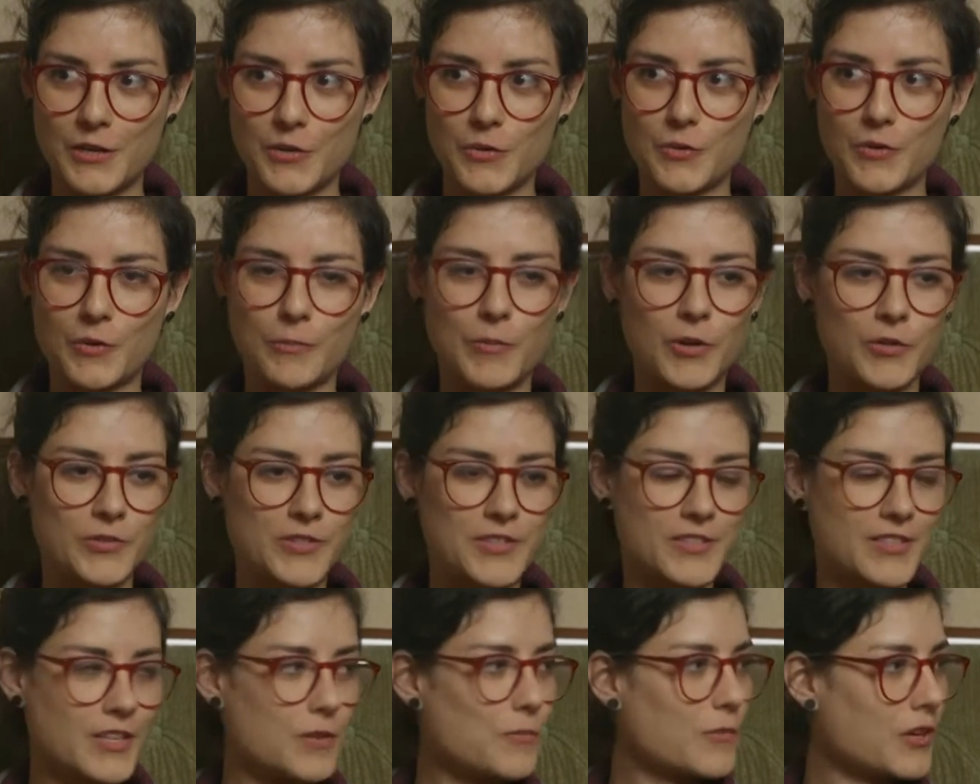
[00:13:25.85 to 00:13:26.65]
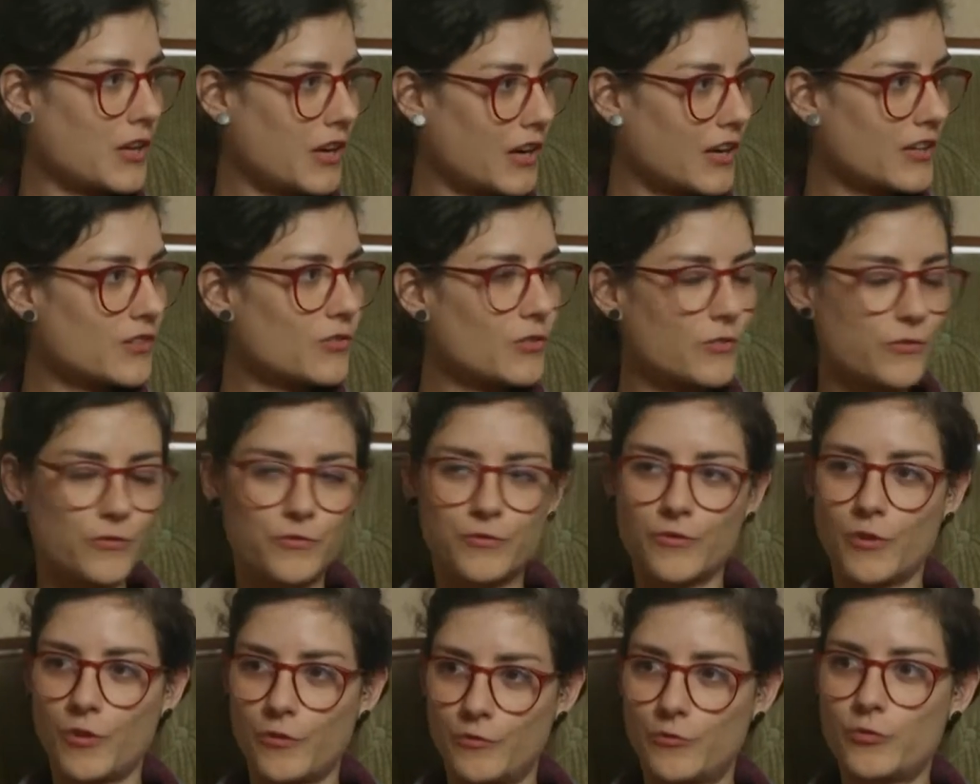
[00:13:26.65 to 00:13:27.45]
about the same kind
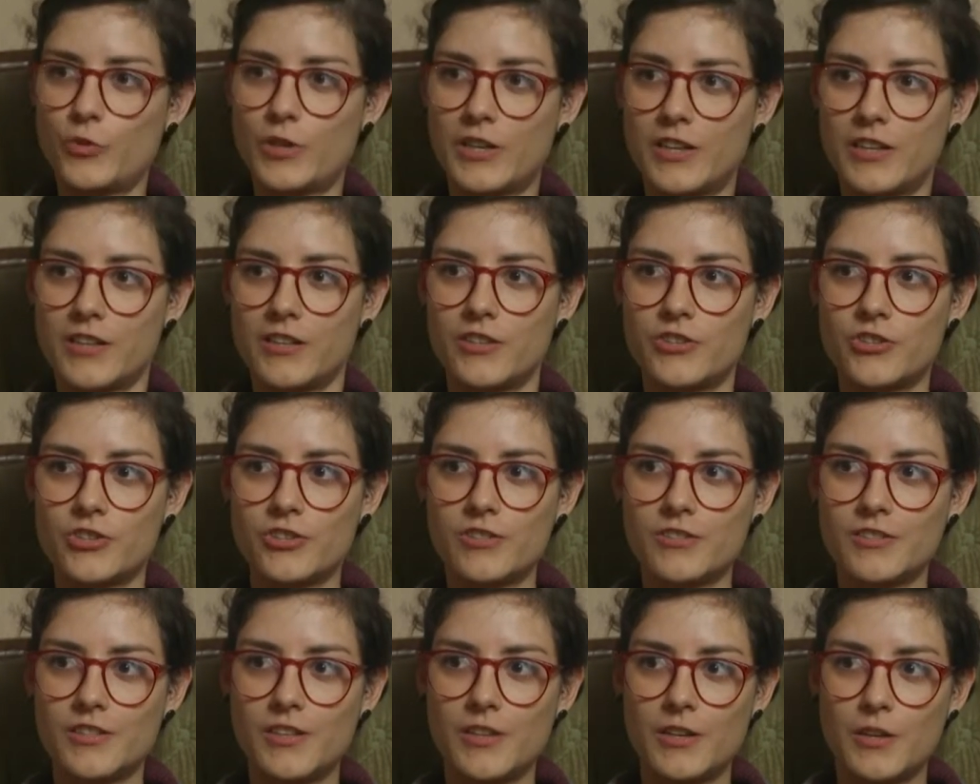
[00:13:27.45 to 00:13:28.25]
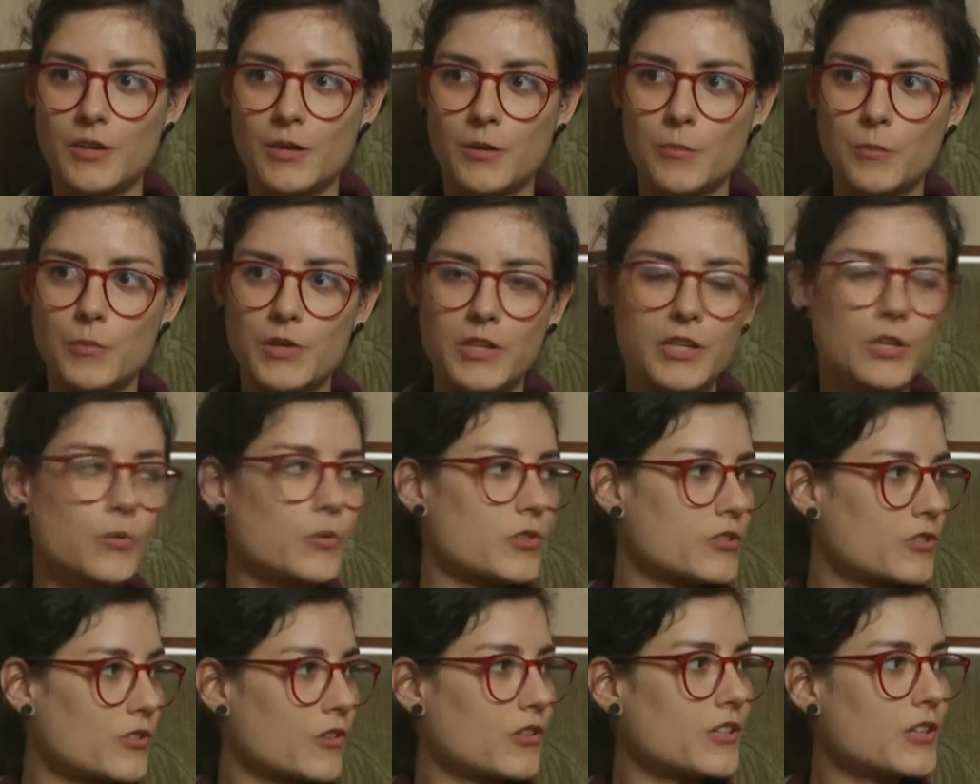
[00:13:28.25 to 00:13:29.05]
of relation, but he
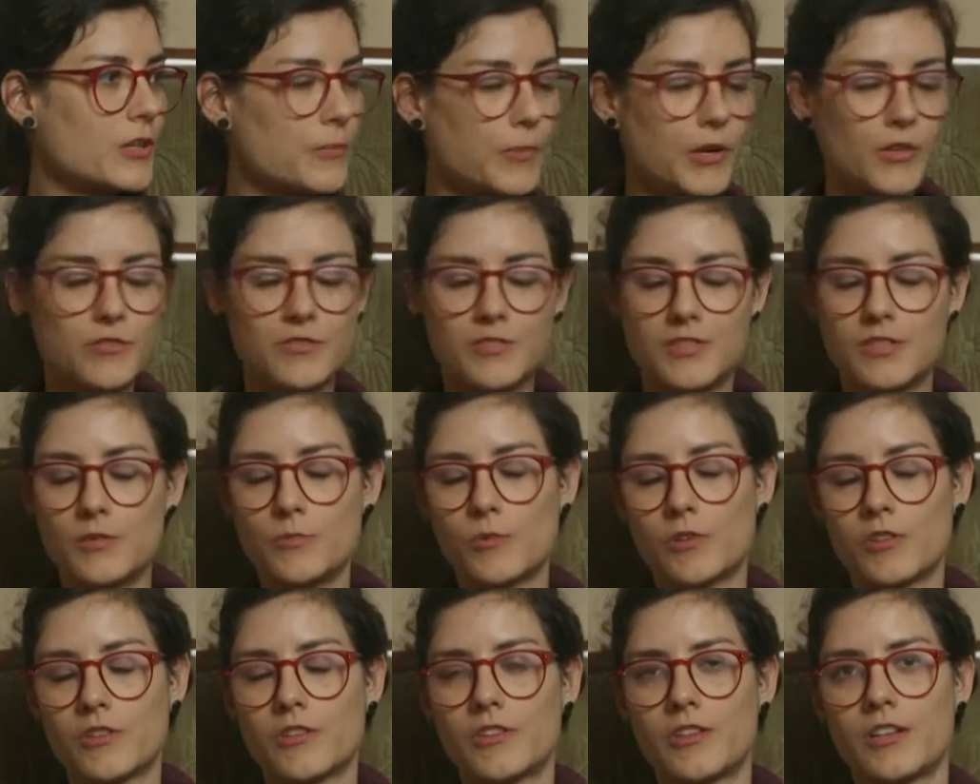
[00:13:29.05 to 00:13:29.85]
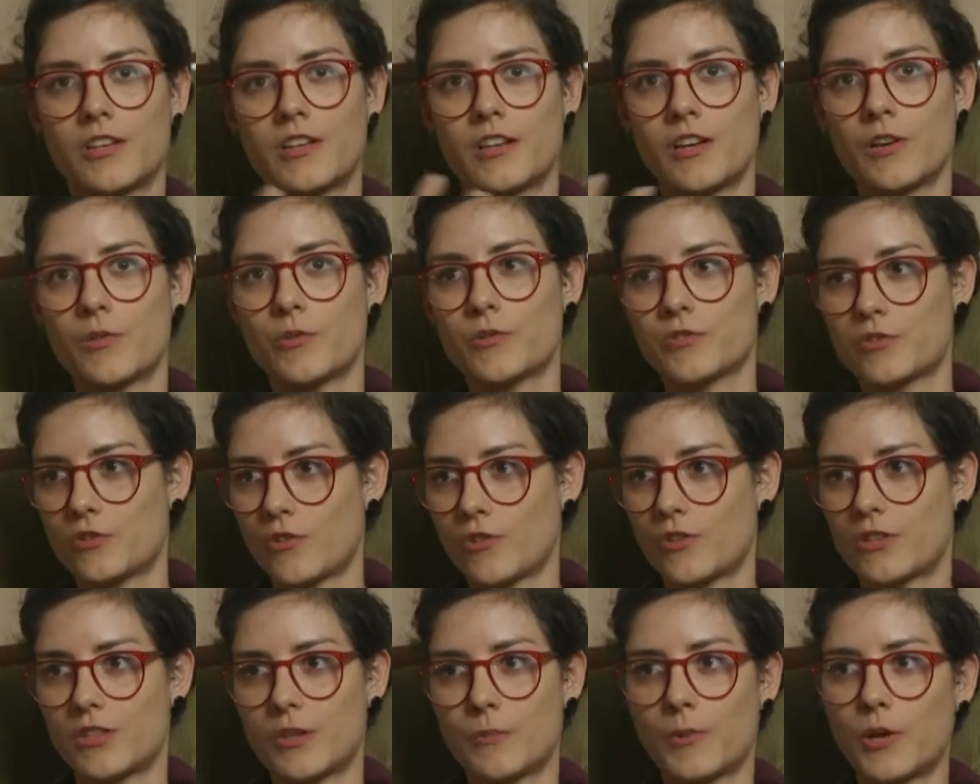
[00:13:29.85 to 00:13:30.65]
was talking about Simmel and I was
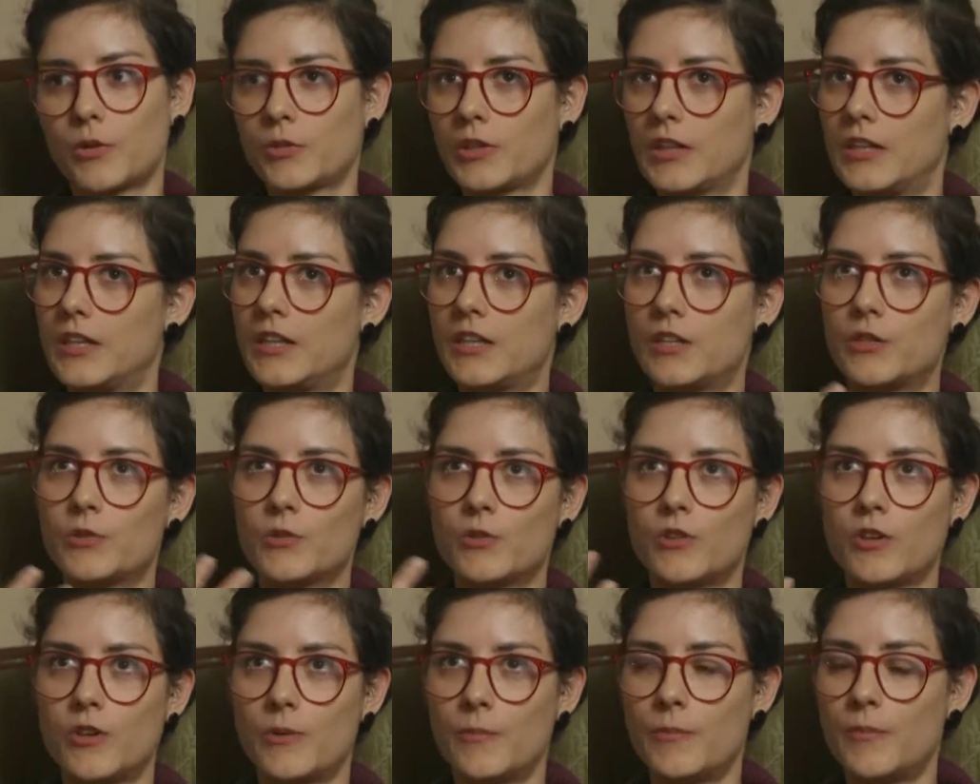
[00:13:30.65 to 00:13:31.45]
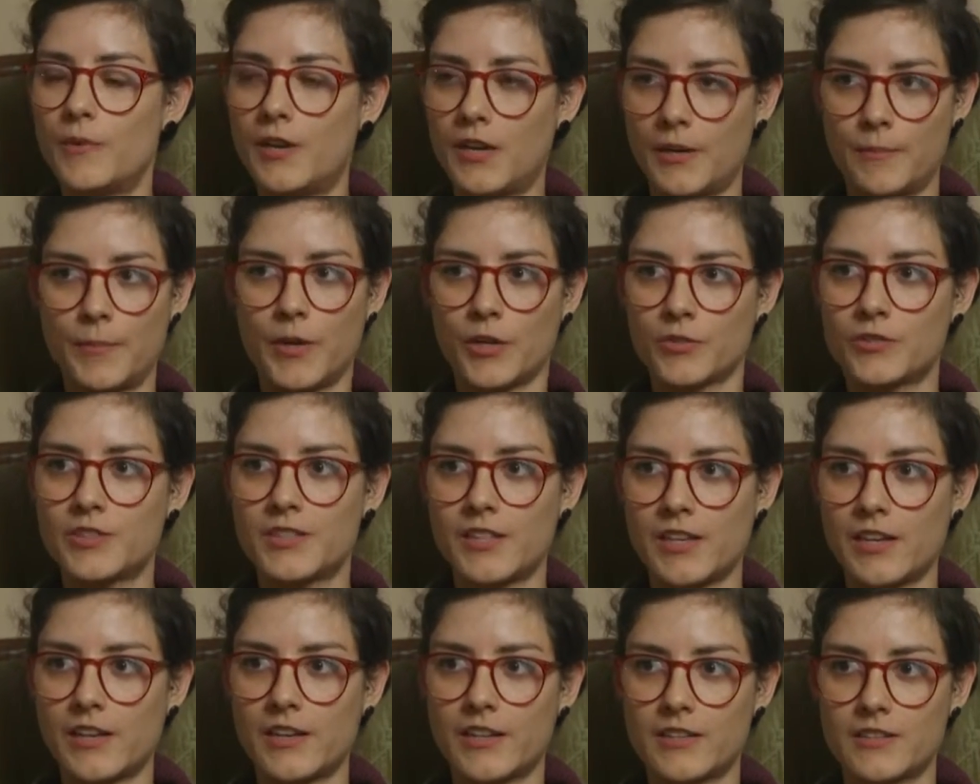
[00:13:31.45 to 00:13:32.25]
talking about Hegel or about the
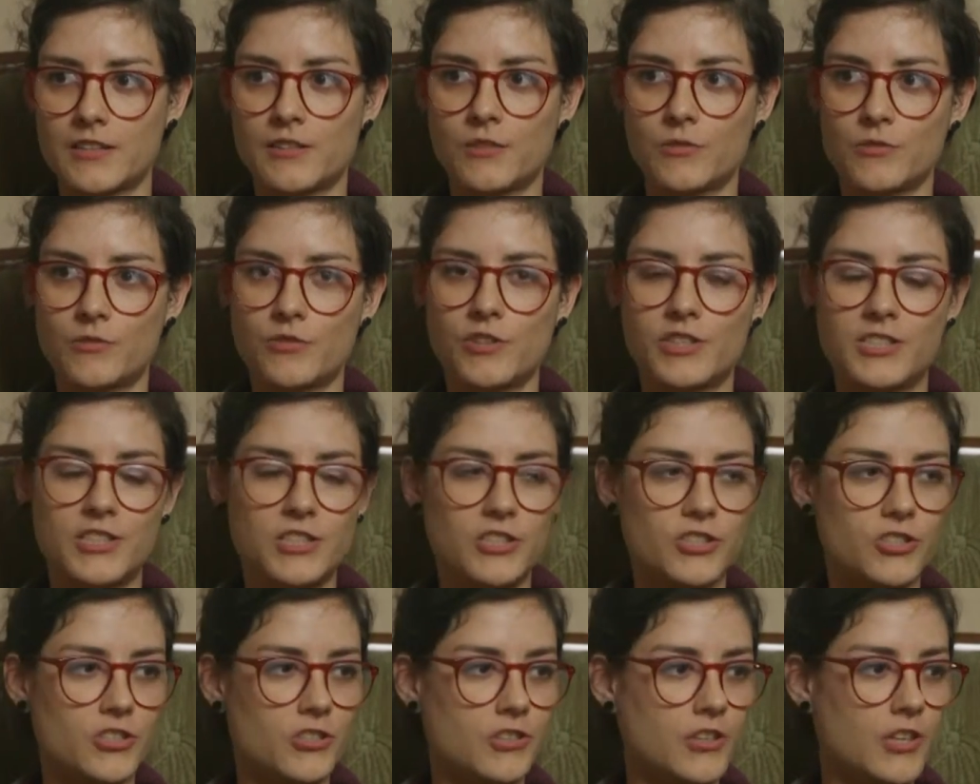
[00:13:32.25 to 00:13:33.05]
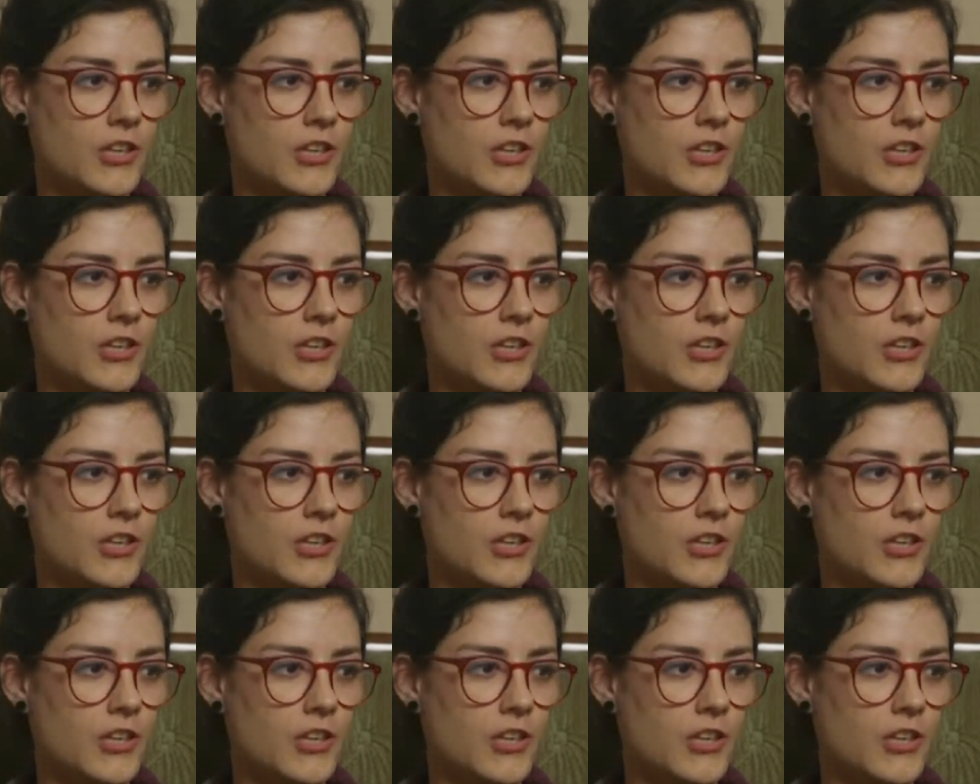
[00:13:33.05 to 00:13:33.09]
dialectical tradition.